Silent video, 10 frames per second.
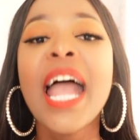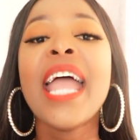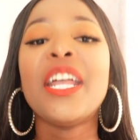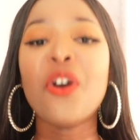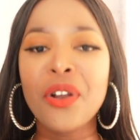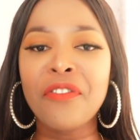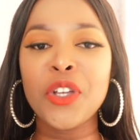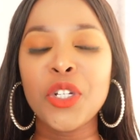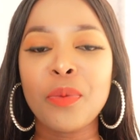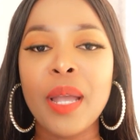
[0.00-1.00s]
in order for
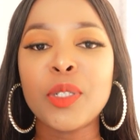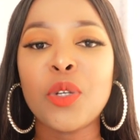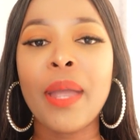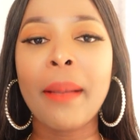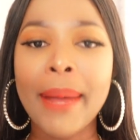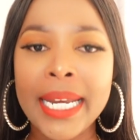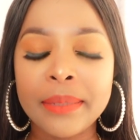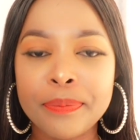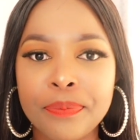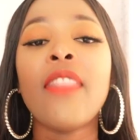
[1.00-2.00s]
you to be able to make money.